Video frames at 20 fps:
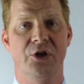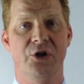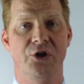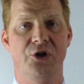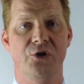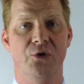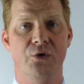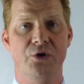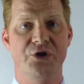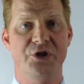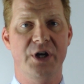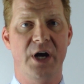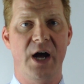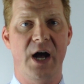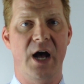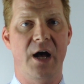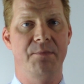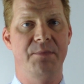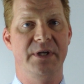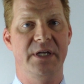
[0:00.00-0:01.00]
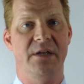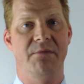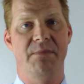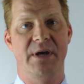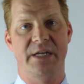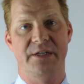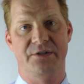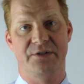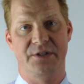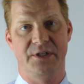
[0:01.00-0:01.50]
Your job in
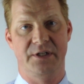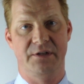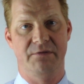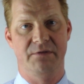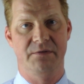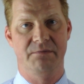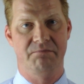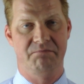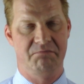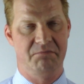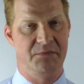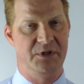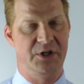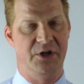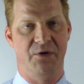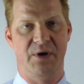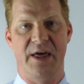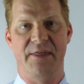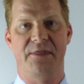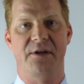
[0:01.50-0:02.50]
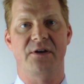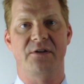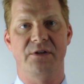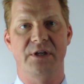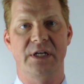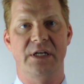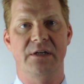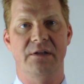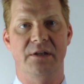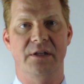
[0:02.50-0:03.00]
medicine,
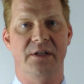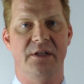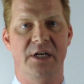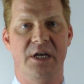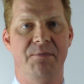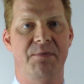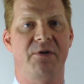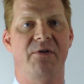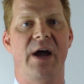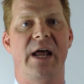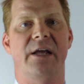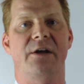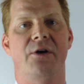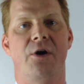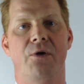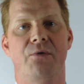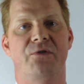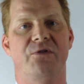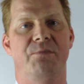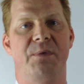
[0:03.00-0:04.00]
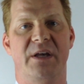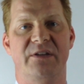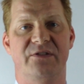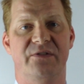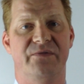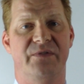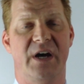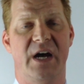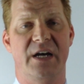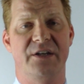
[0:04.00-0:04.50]
ethically, the Hippocratic Oath
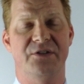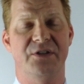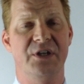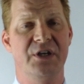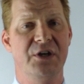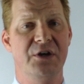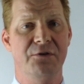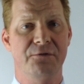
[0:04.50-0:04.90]
specifies,